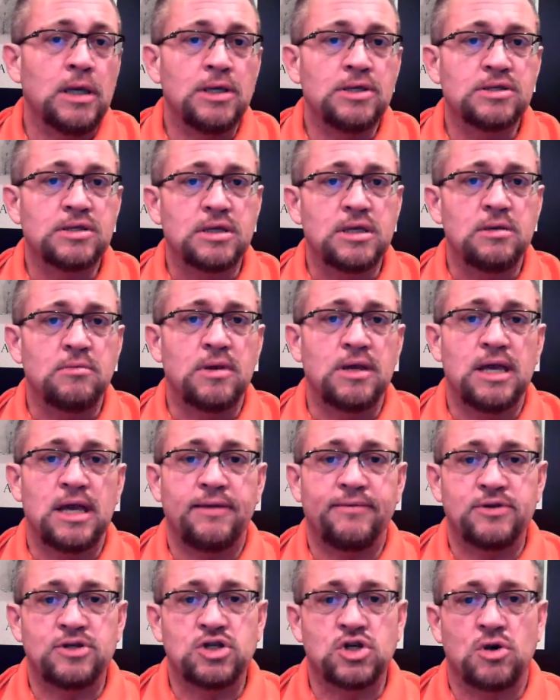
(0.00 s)
So you may
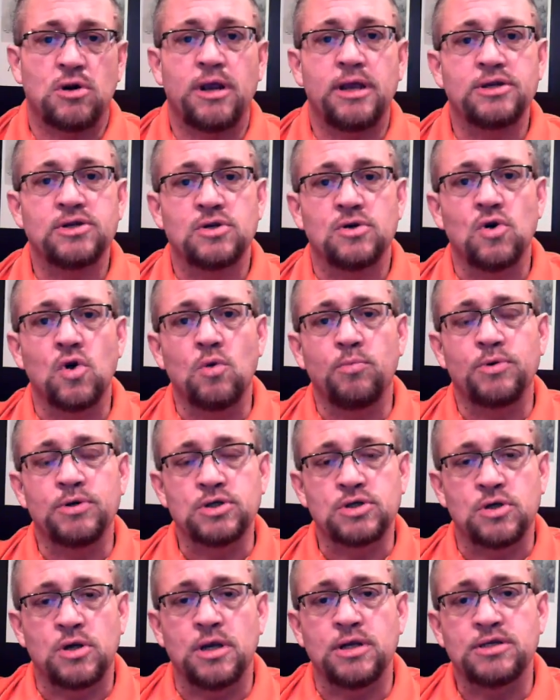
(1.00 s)
have a trench or an open
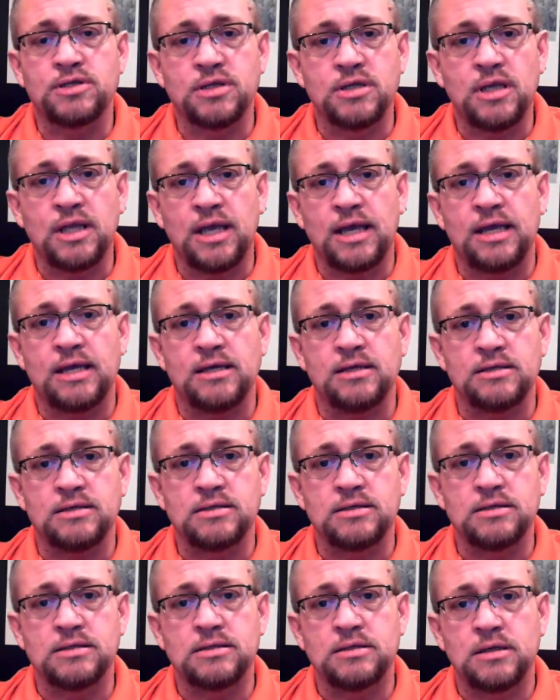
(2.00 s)
trench that
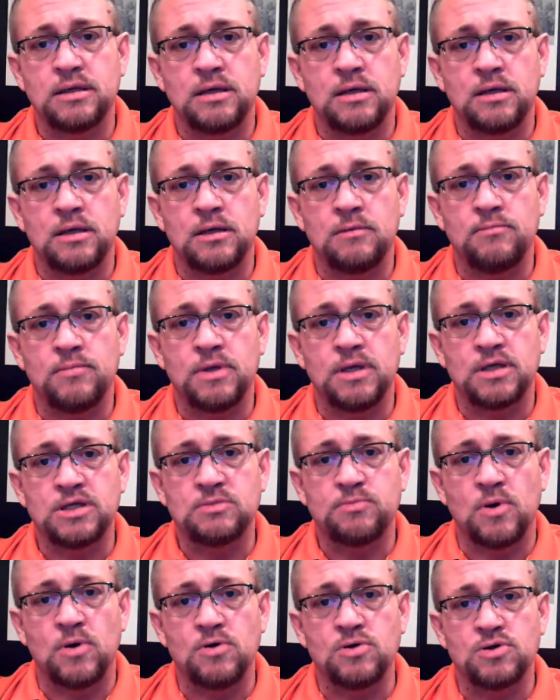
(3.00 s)
has
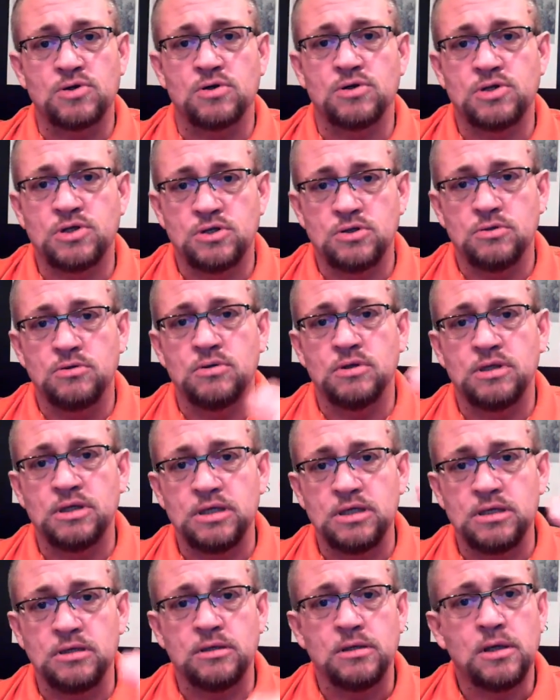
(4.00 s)
exposure to
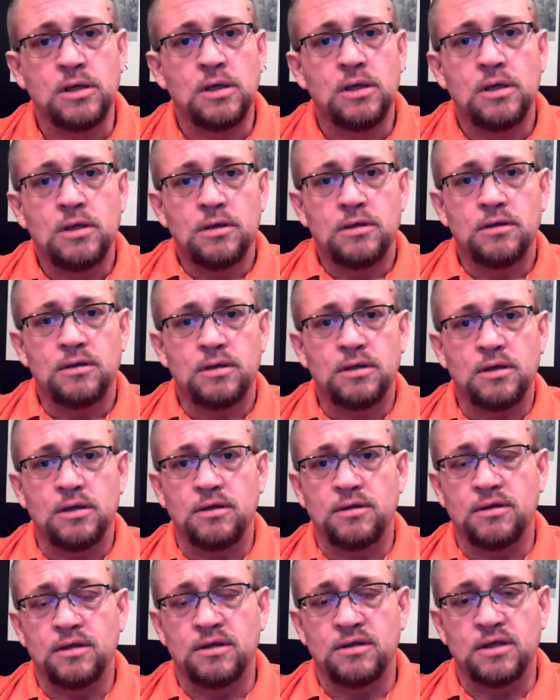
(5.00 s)
the
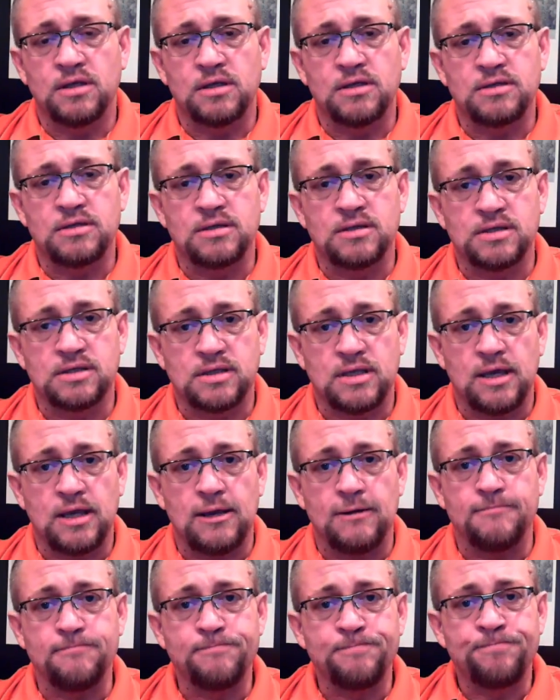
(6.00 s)
thickness of the
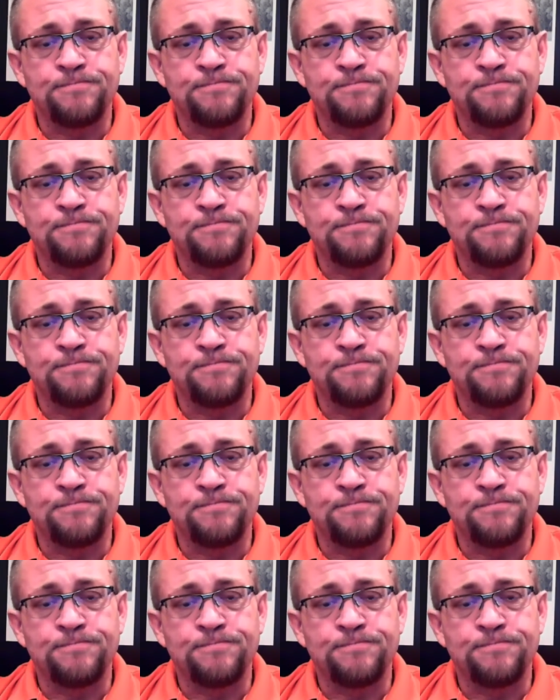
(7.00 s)
slab.